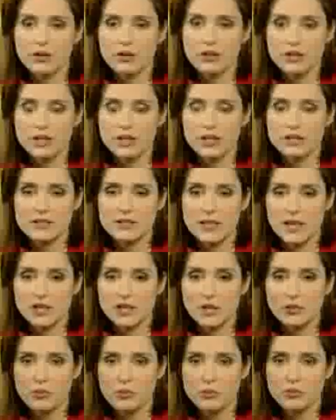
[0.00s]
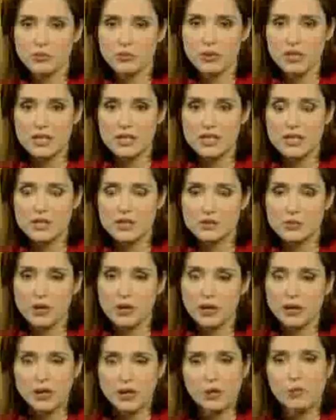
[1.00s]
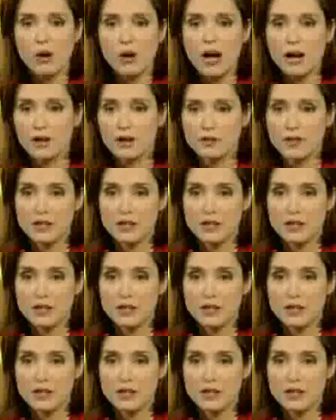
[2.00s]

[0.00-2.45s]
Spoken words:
here on the inside, no employee is wearing a wire,